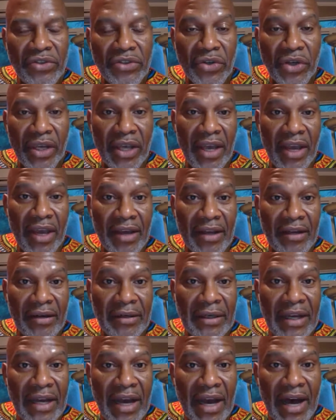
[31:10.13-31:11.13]
you can.
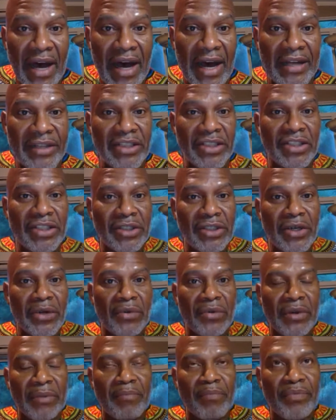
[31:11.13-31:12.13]
I just
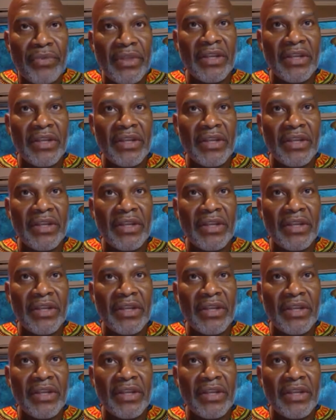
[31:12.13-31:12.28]
don't,